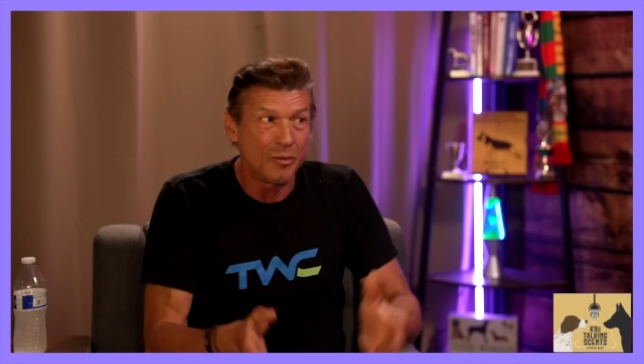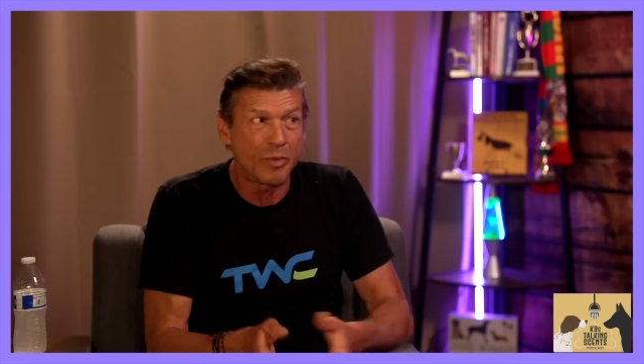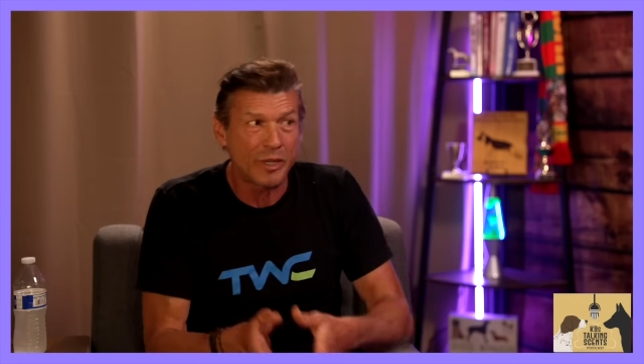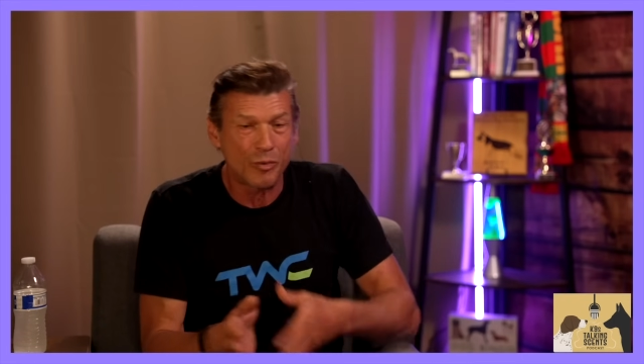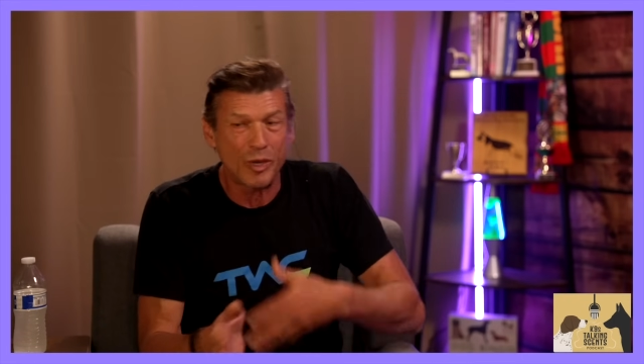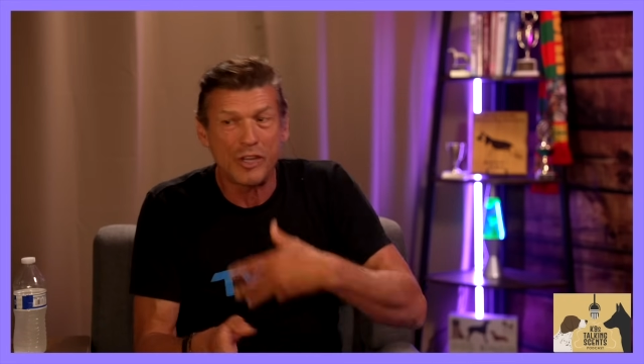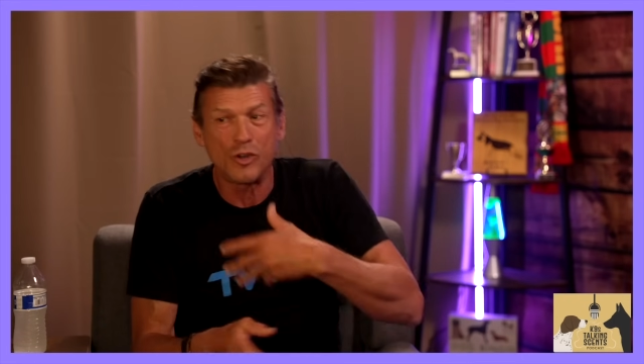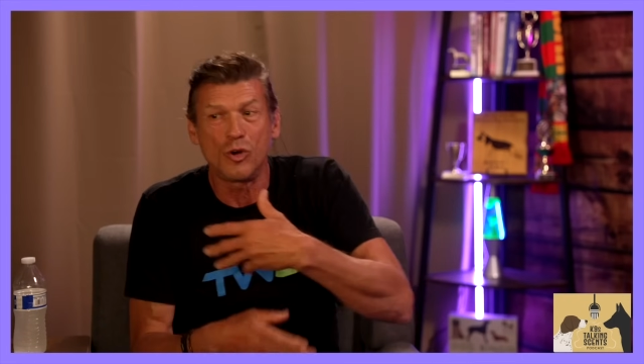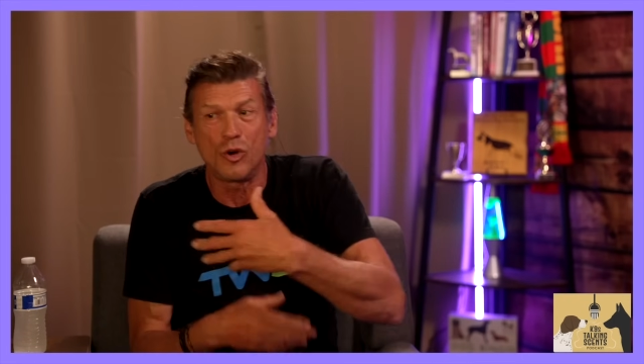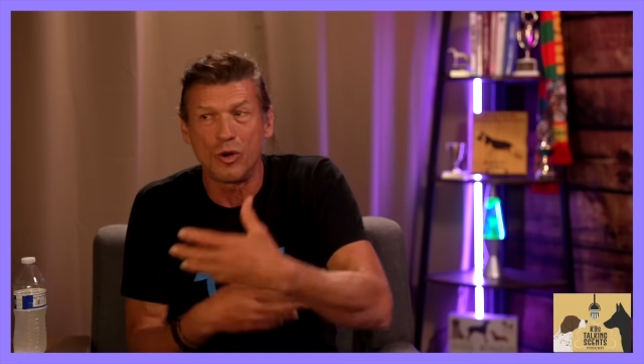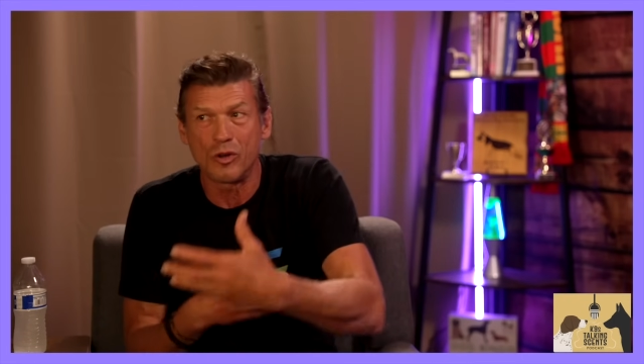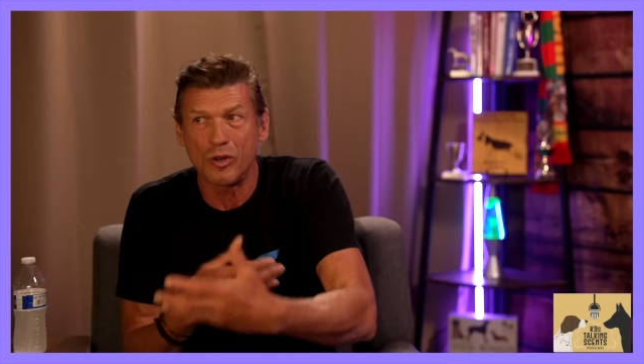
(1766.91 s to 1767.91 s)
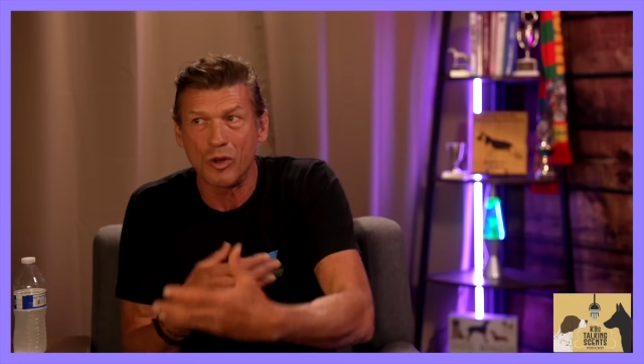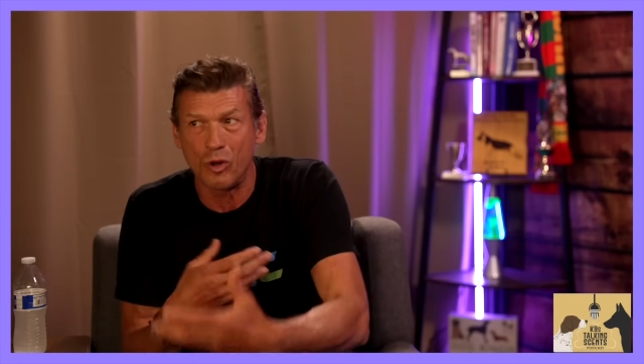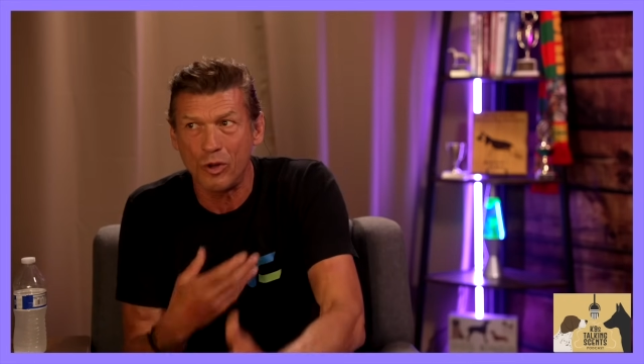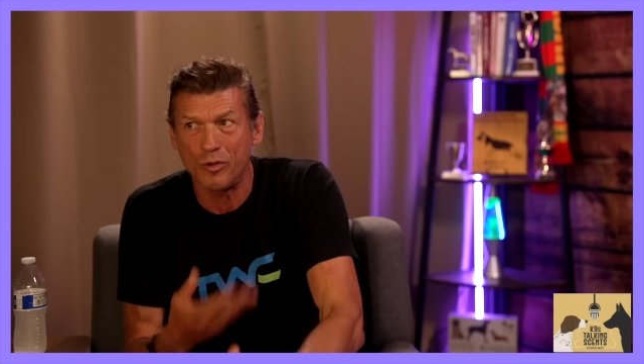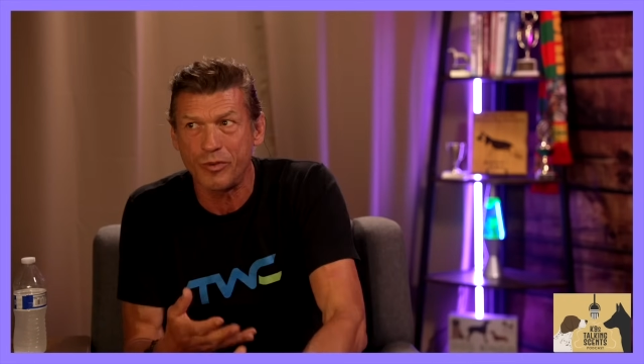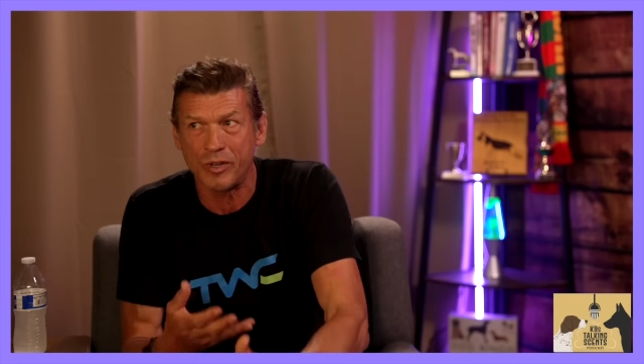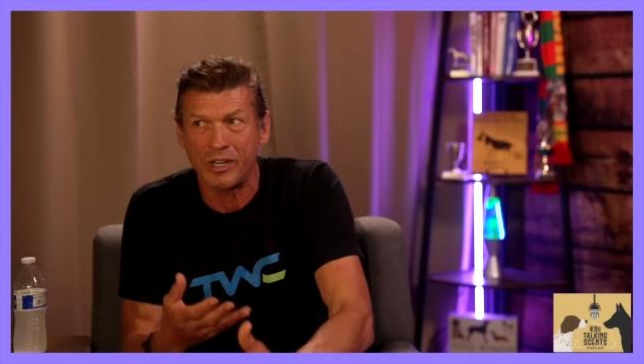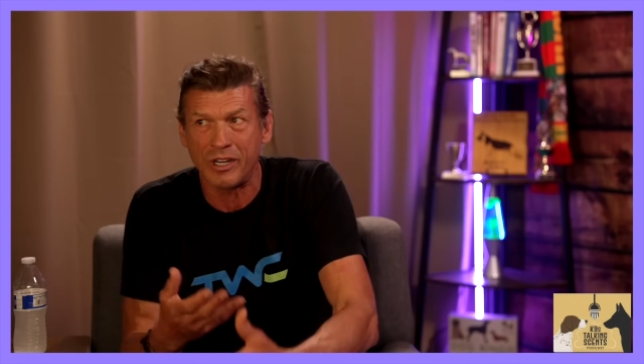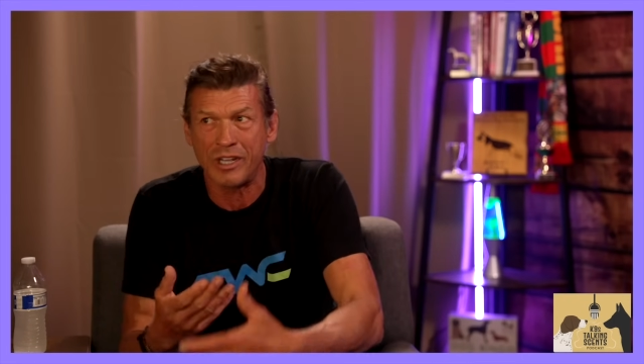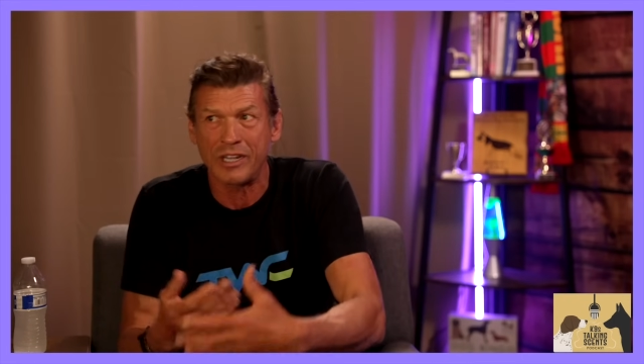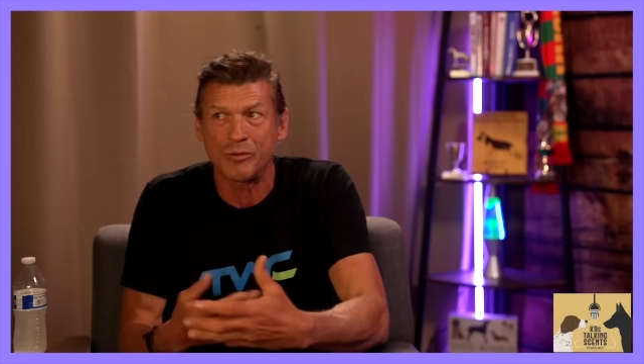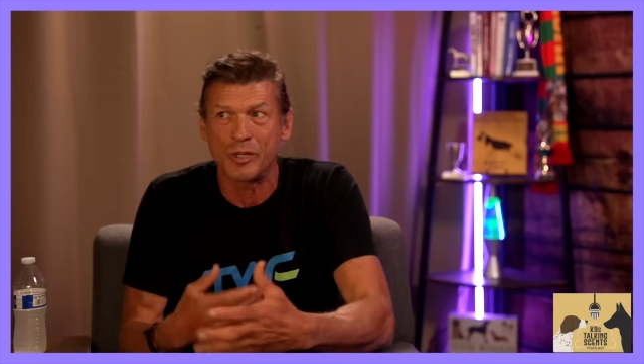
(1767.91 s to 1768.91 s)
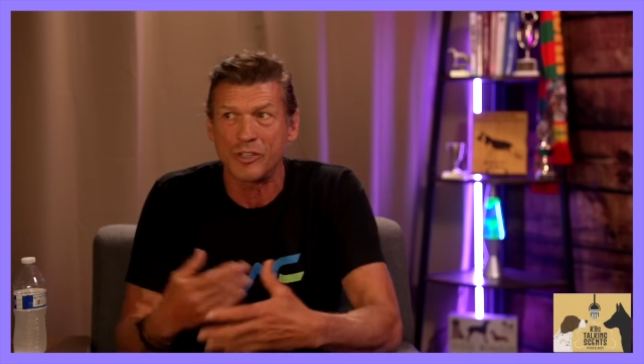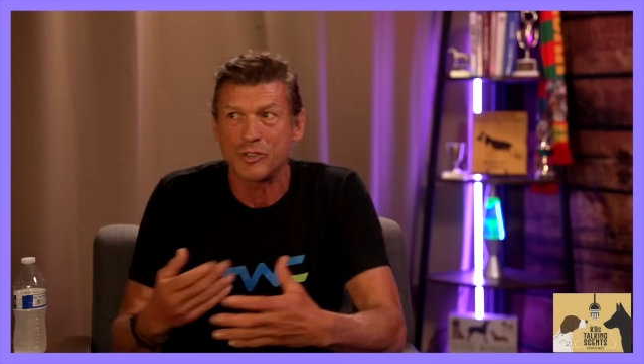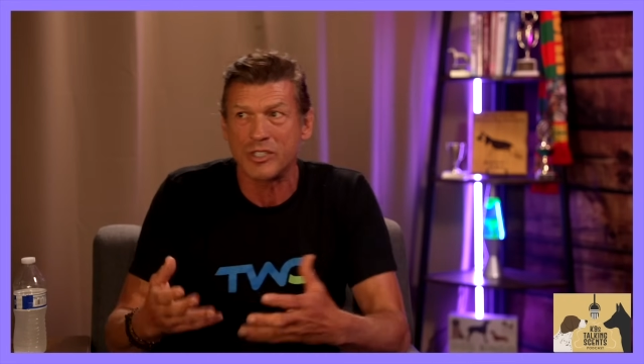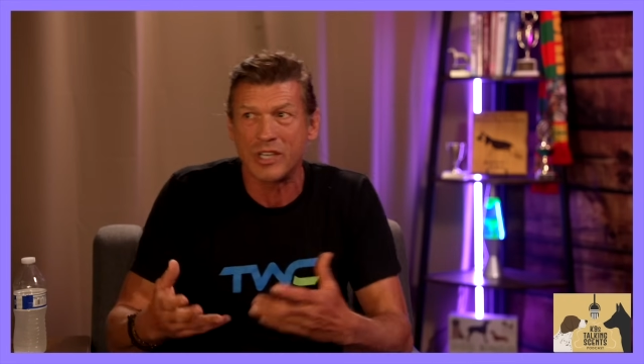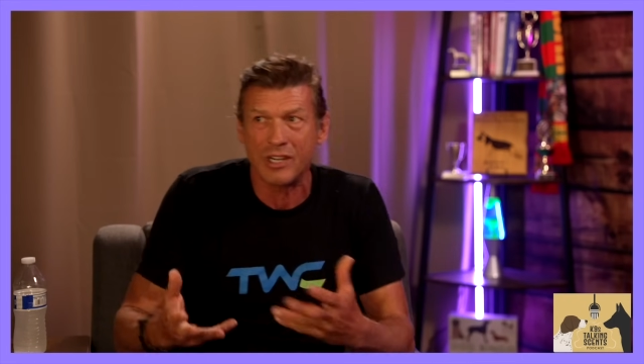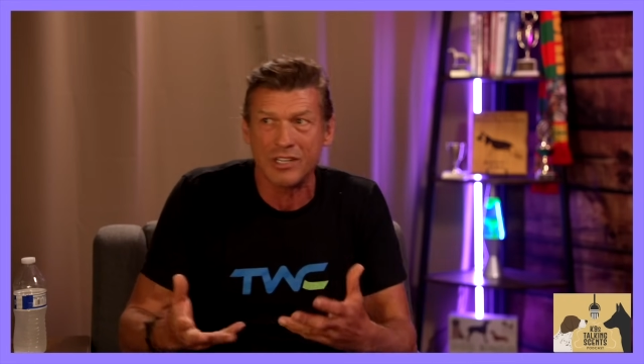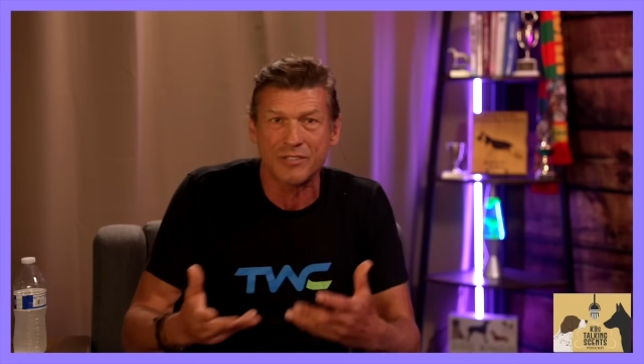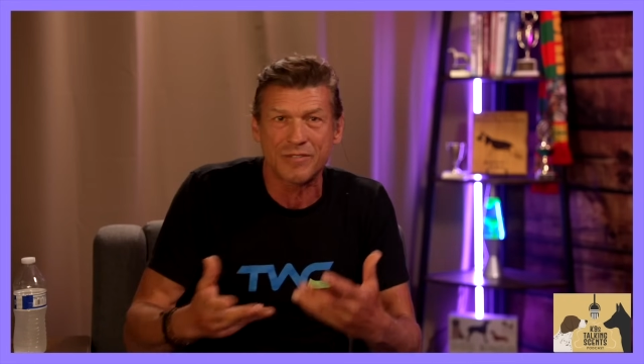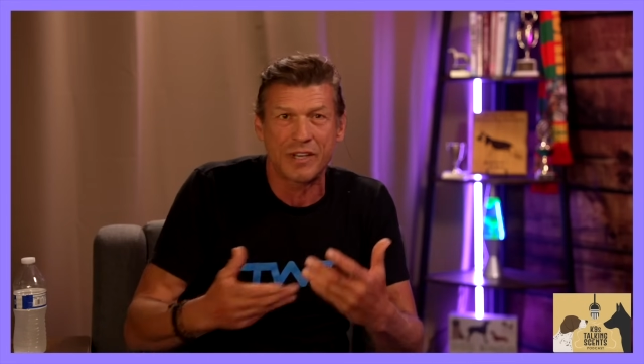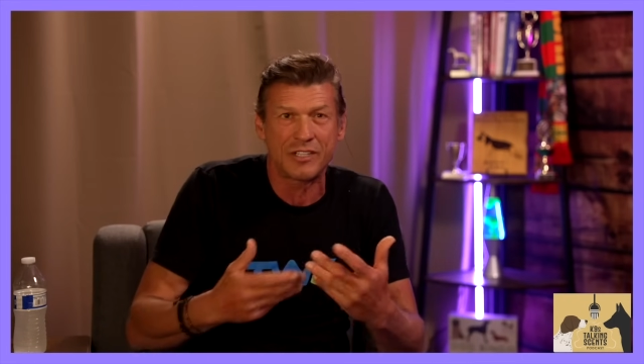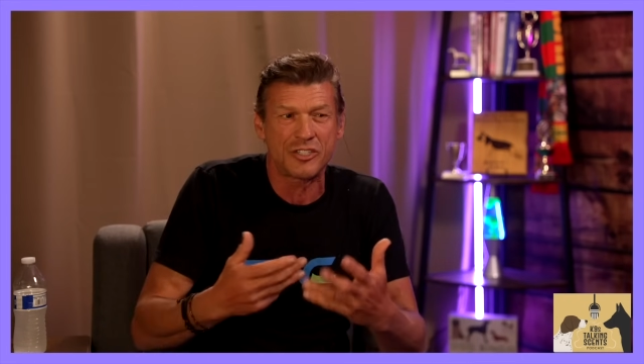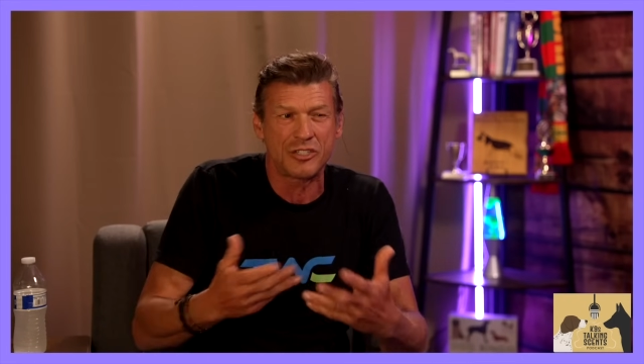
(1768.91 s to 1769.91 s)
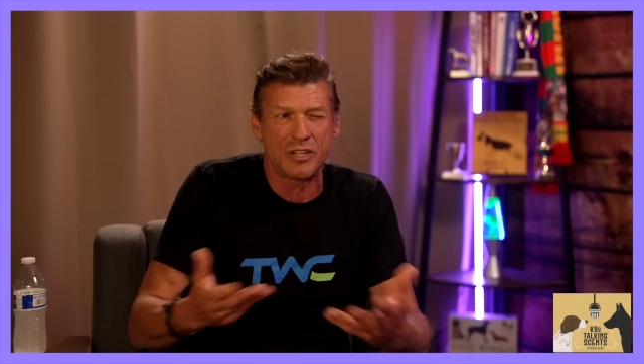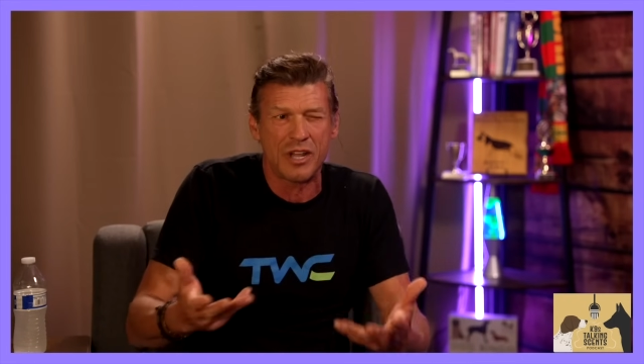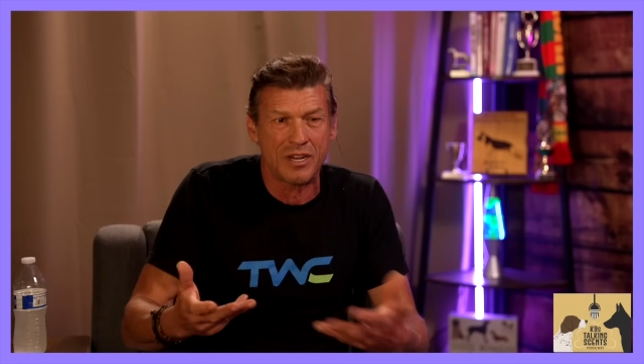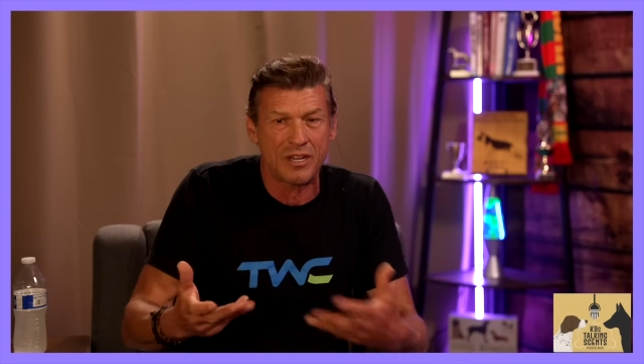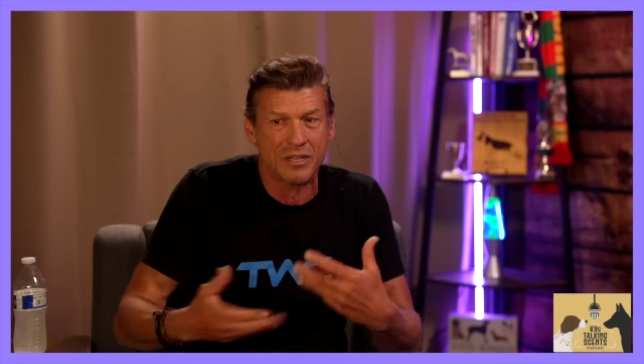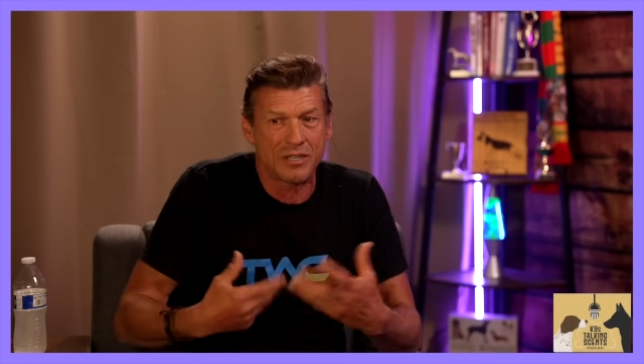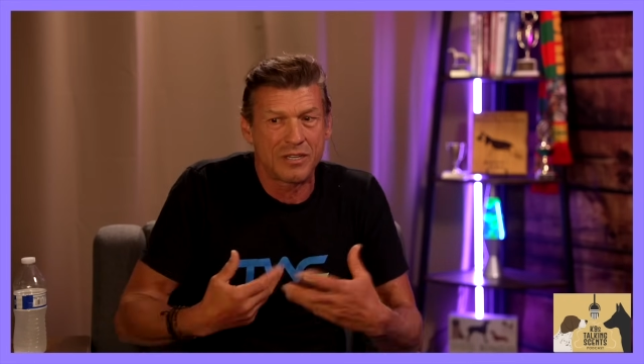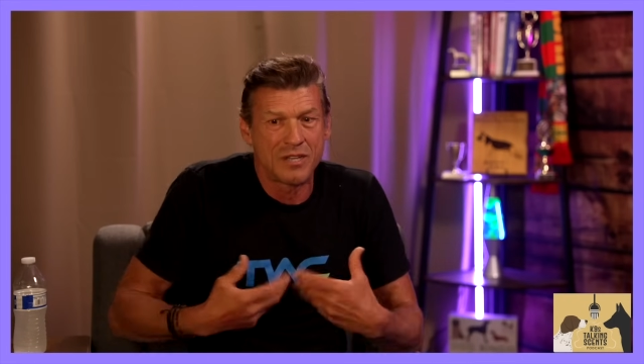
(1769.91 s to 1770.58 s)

But when you're offering and when you satisfy genetic